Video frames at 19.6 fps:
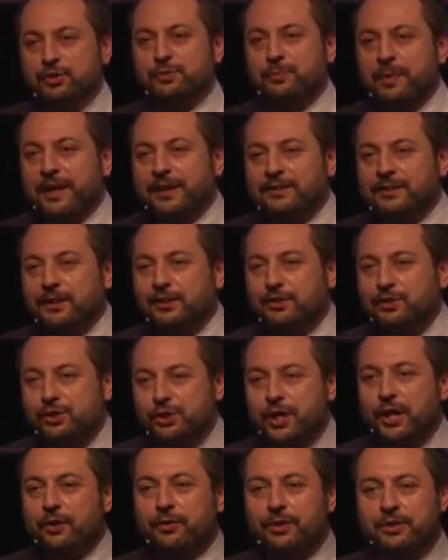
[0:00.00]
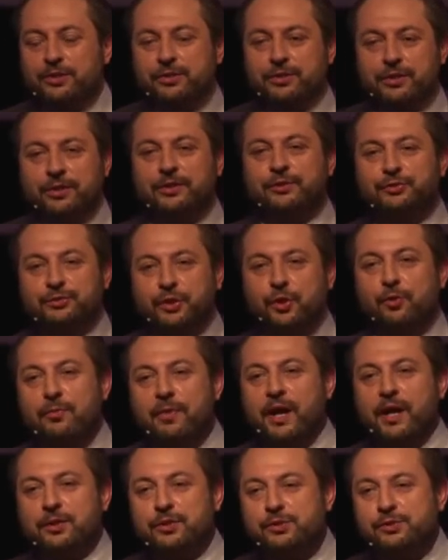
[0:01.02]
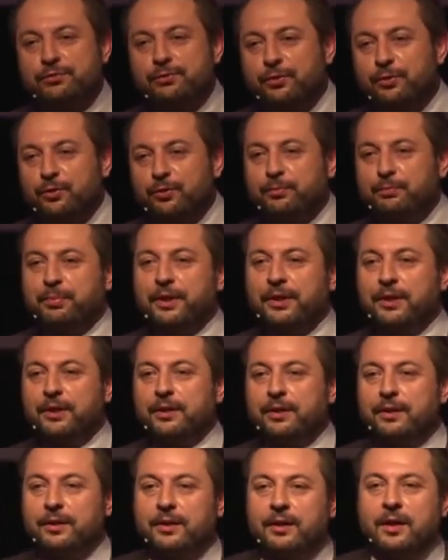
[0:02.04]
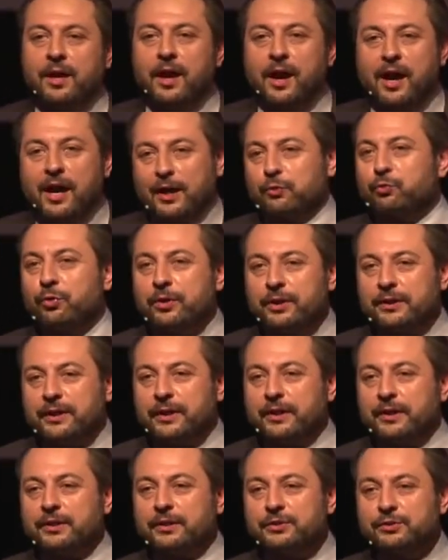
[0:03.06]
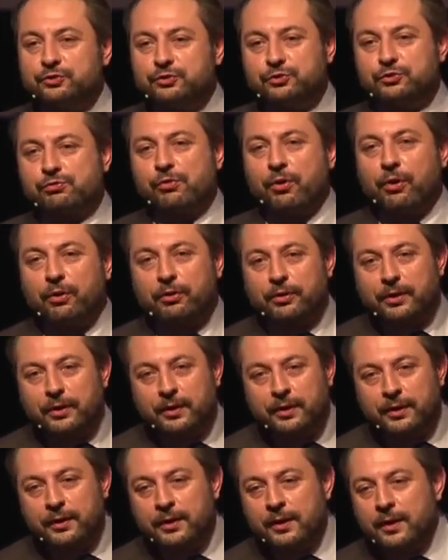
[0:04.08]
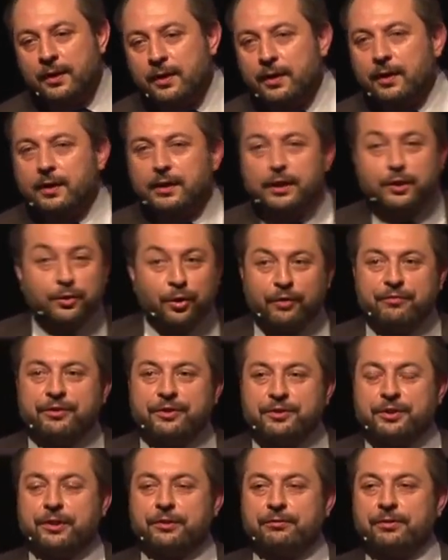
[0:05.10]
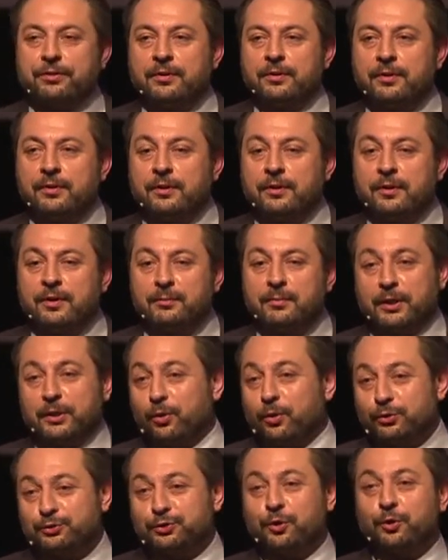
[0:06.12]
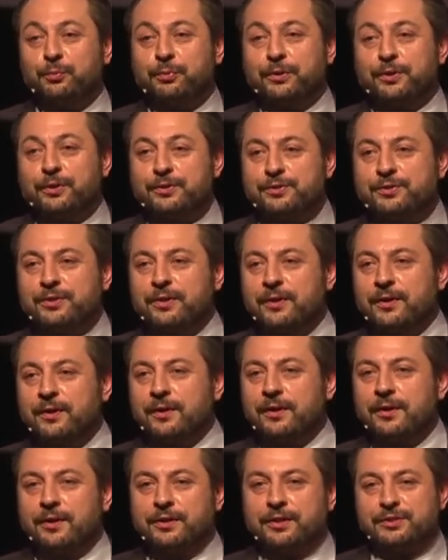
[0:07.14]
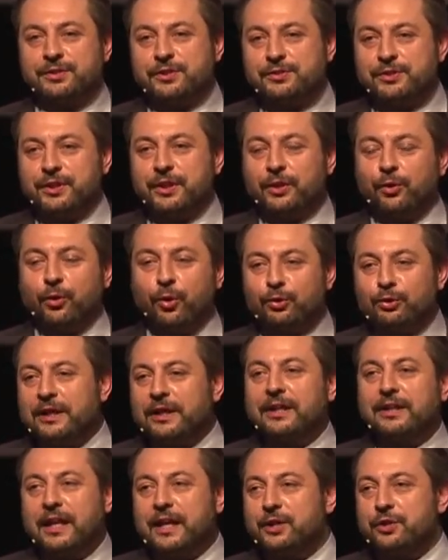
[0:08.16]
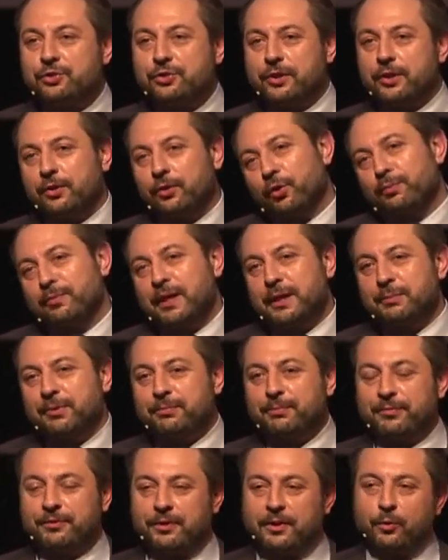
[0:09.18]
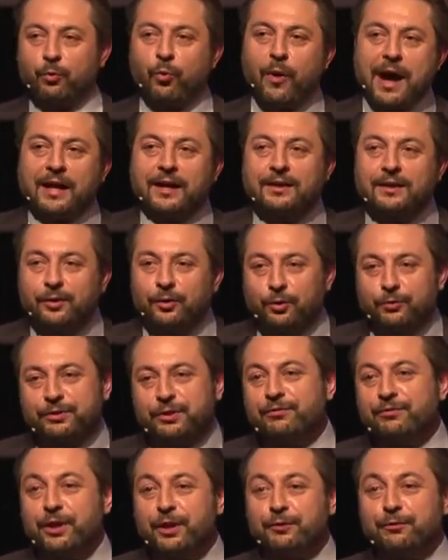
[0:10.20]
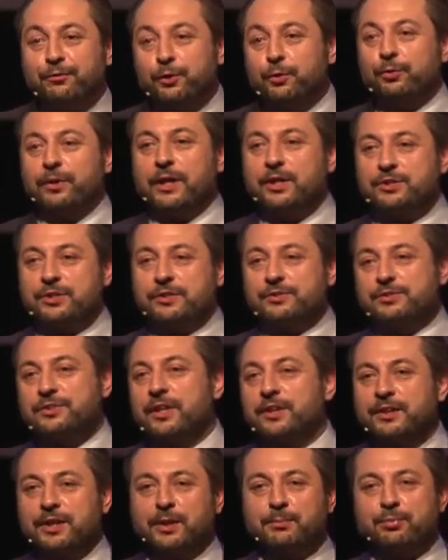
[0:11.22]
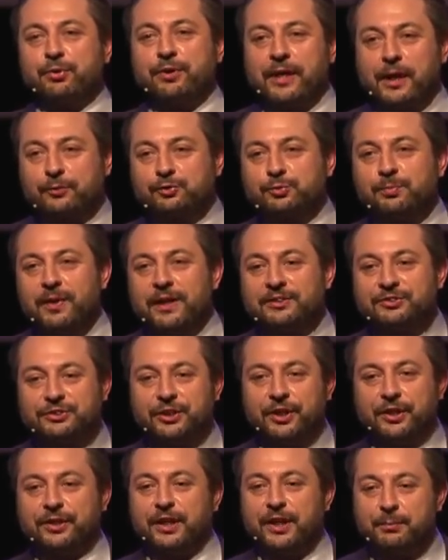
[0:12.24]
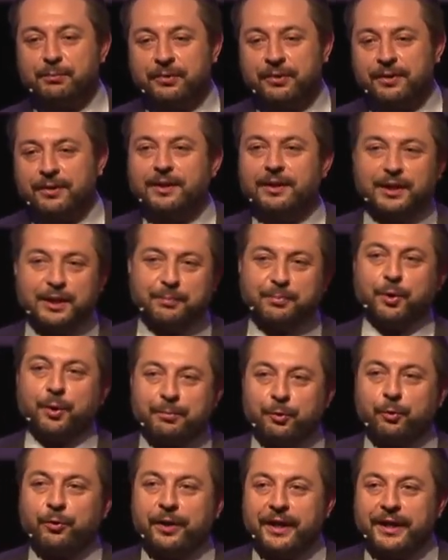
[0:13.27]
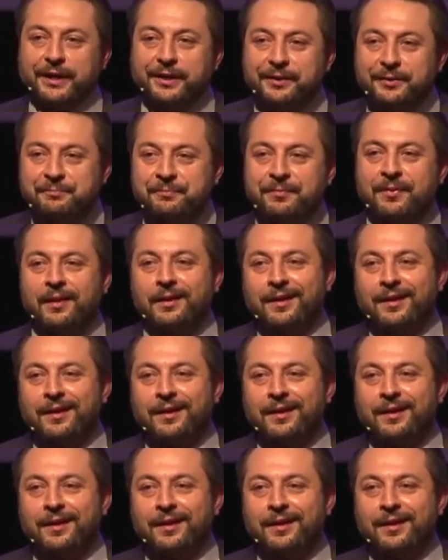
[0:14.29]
respect and cherish so much for being hardworking, strong, innovative, but also because this is the only nation, or maybe one of the very few nations, that can pronounce my surname in a proper way.